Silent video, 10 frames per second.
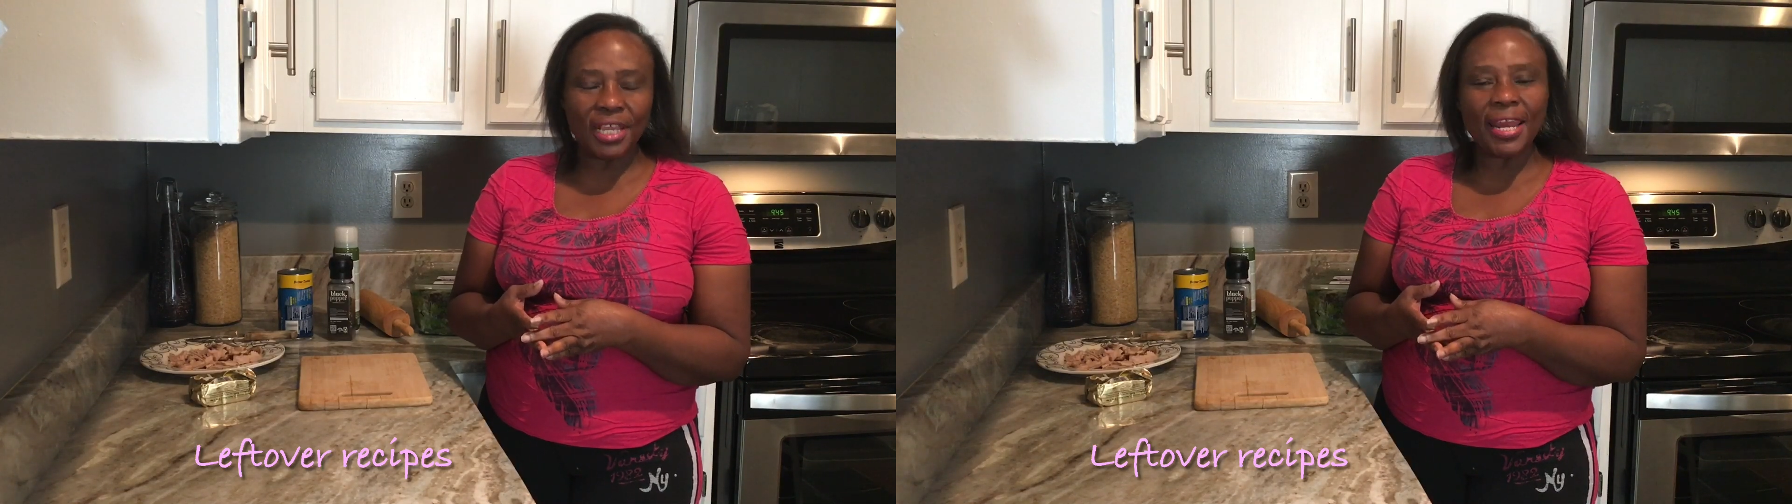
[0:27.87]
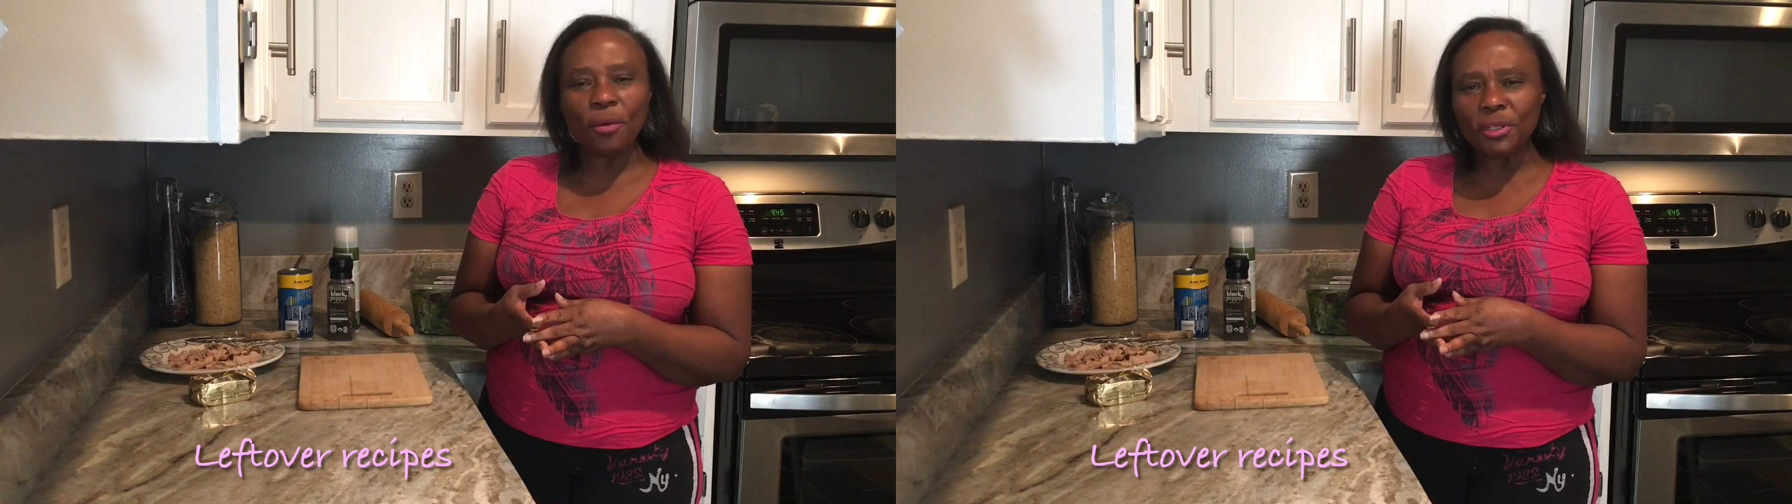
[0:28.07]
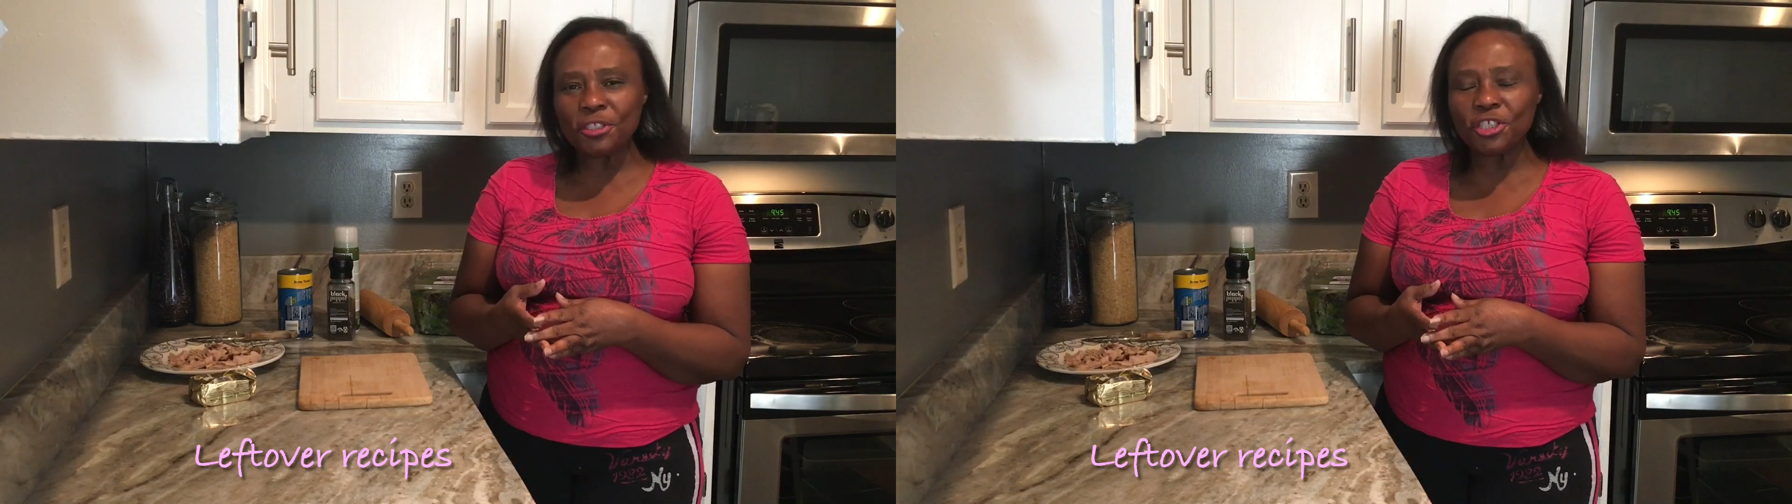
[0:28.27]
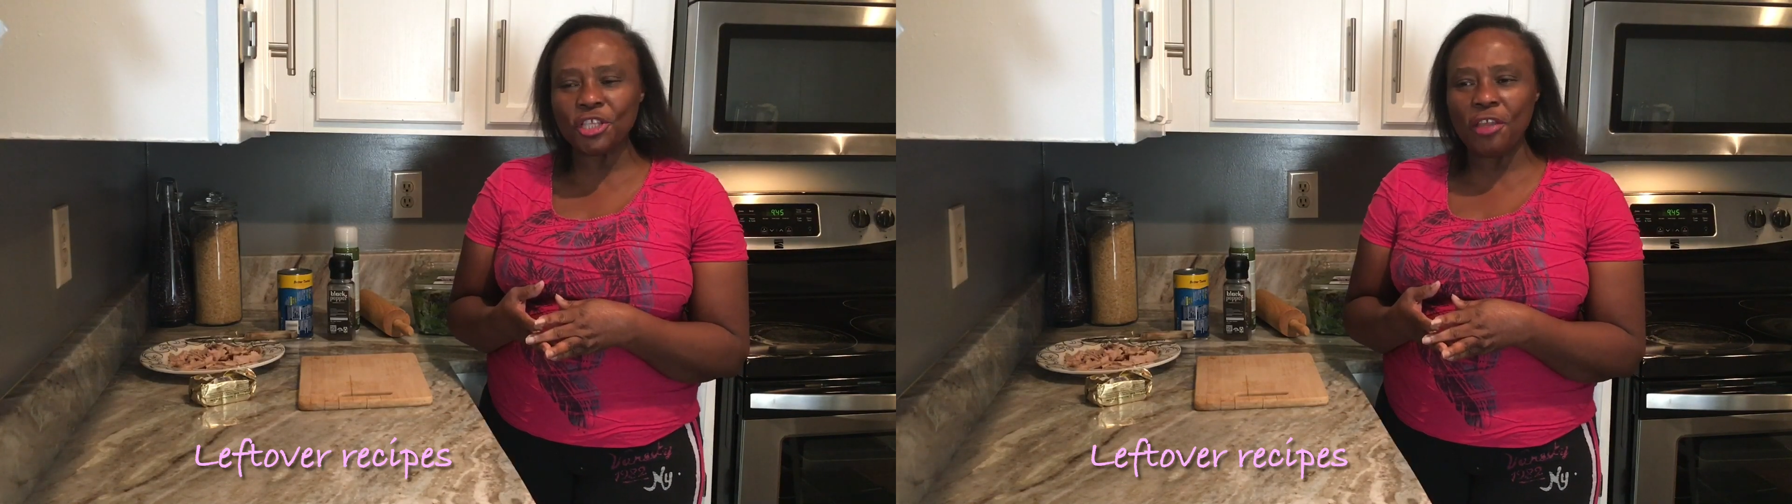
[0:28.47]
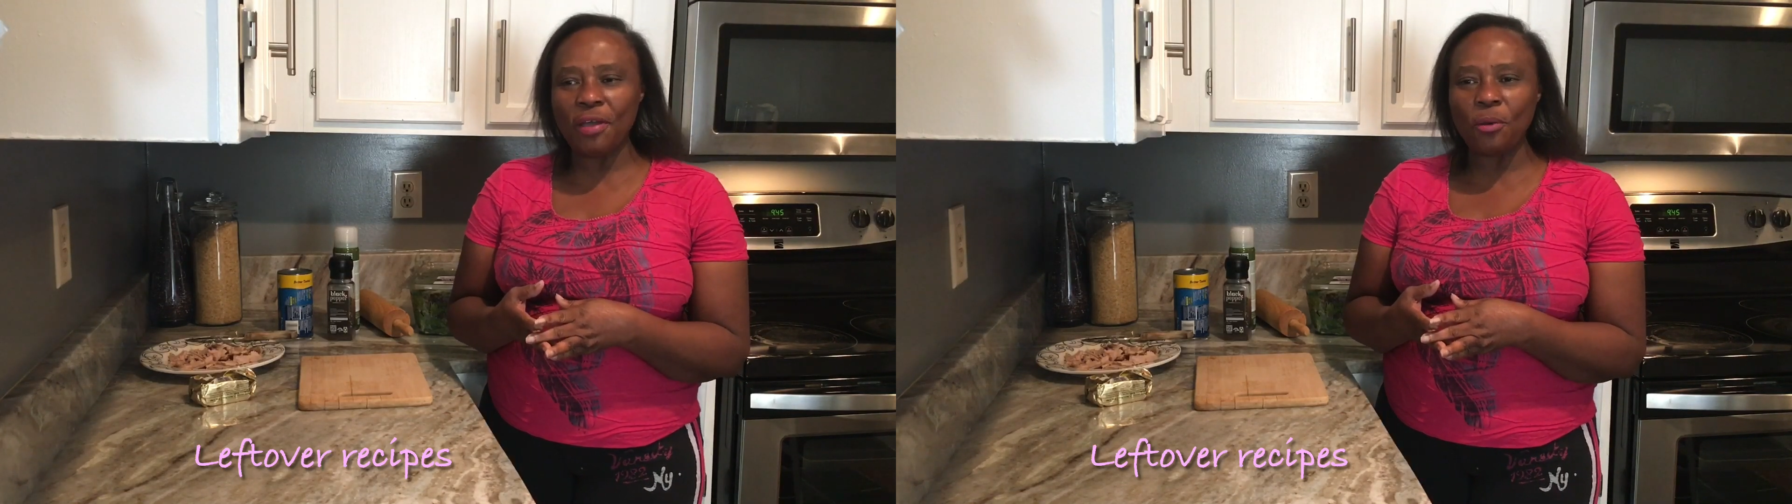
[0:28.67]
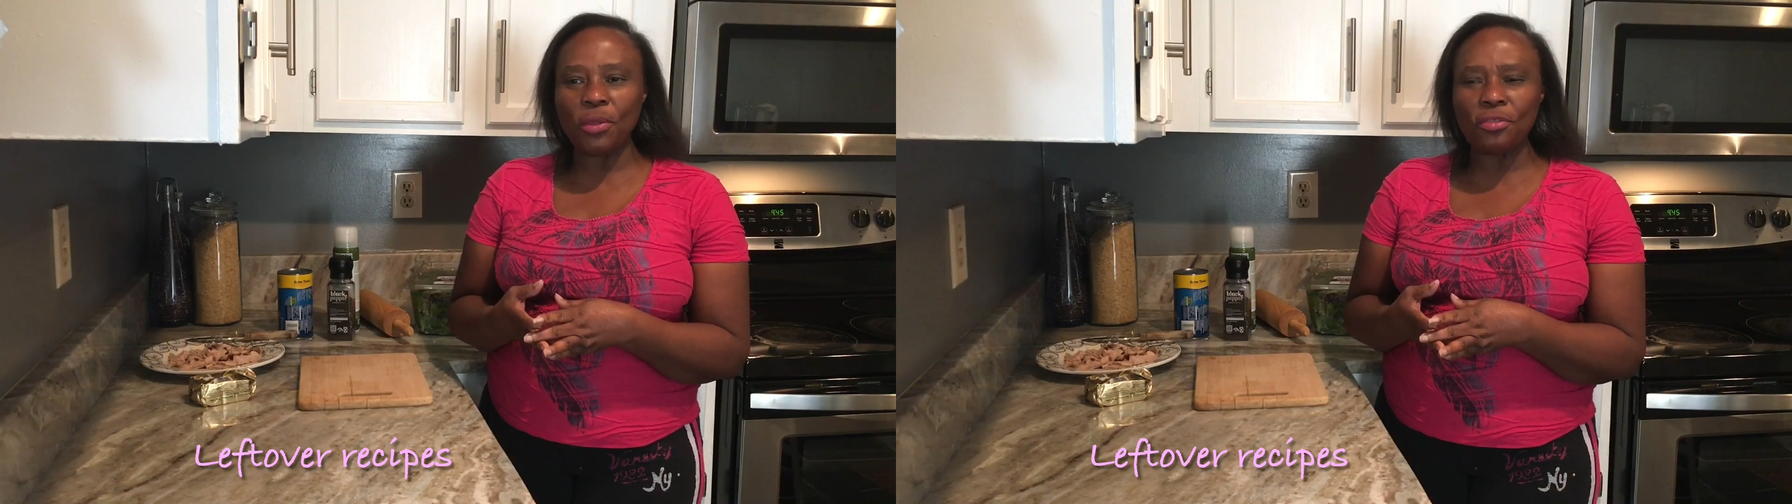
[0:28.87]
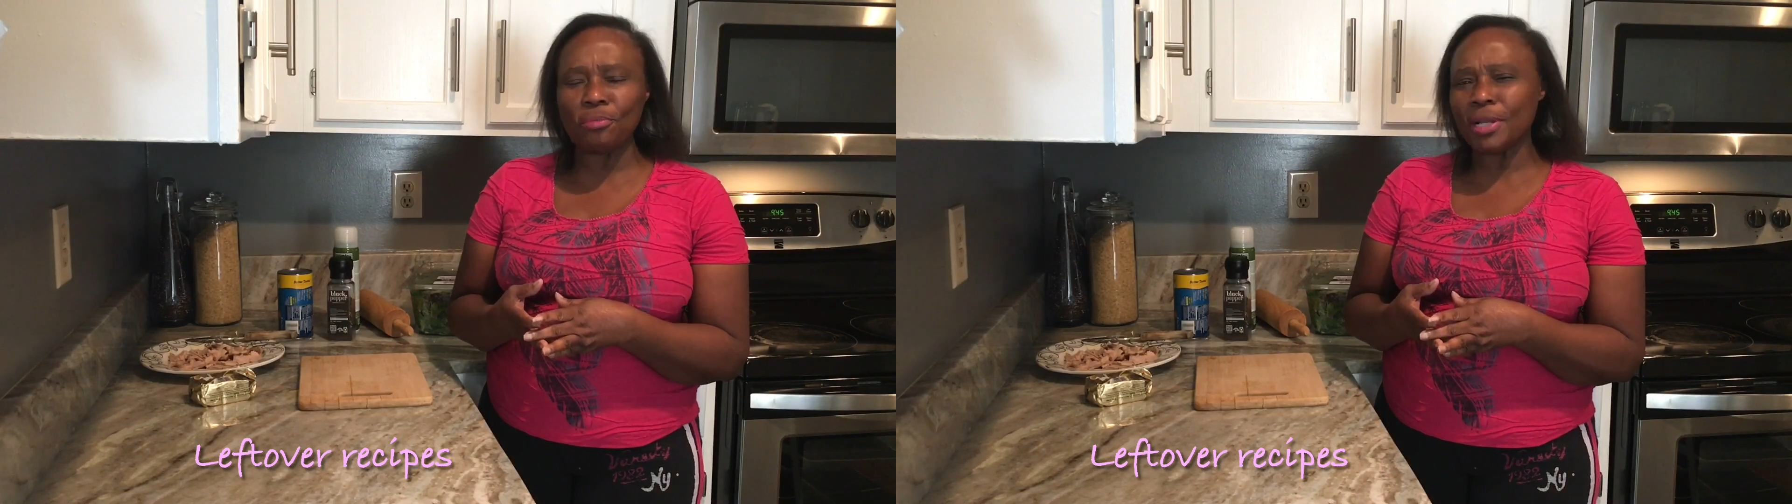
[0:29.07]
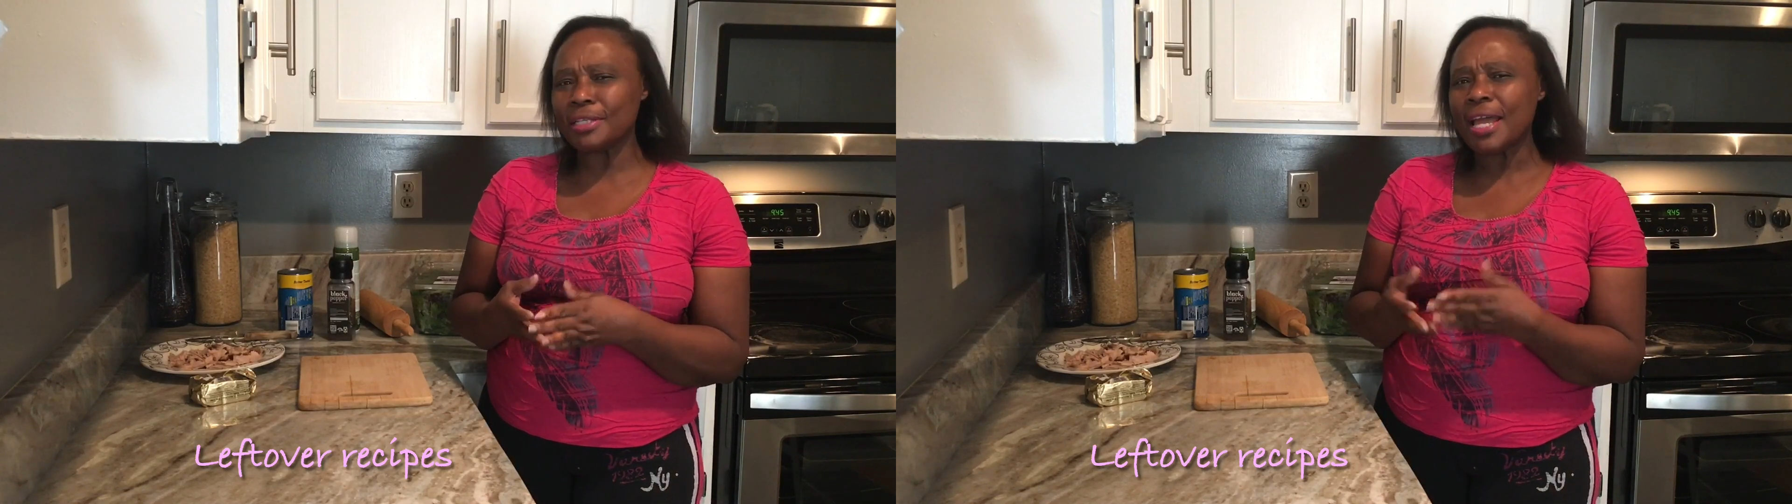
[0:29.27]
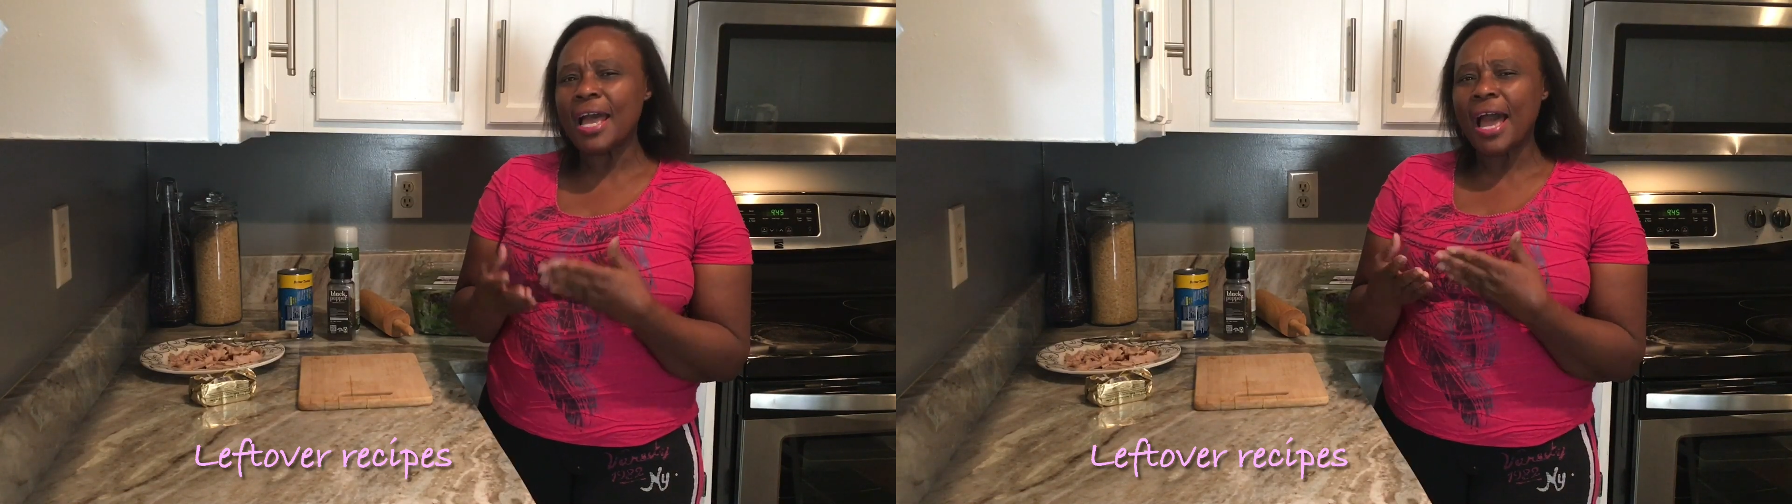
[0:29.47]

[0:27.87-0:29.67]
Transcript: And I want to share that with you because